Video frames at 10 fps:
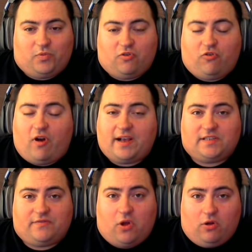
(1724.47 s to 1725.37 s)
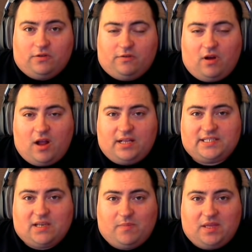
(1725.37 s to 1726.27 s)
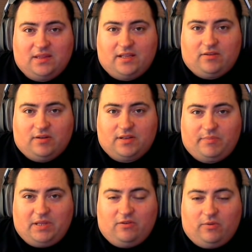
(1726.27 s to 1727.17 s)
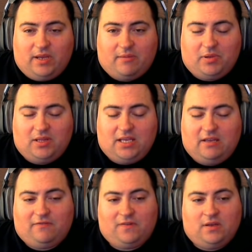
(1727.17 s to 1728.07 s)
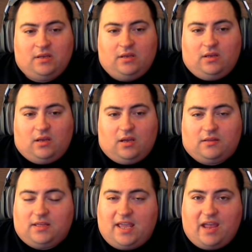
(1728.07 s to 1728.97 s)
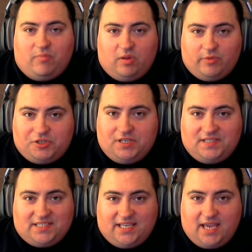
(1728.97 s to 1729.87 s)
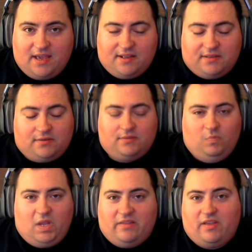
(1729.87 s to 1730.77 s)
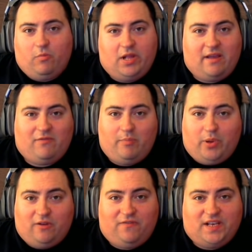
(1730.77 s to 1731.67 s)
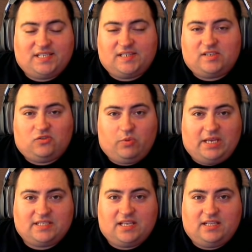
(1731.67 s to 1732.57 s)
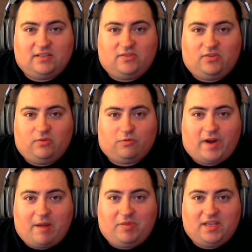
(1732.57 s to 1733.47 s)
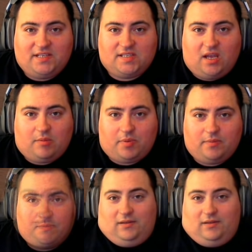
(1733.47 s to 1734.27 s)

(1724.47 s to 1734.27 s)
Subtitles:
Cries of Alderaan is something that they're going to be doing, I believe. The gambling machines again. And then whatever bug fixes and tweaks they need to do to wrap things up.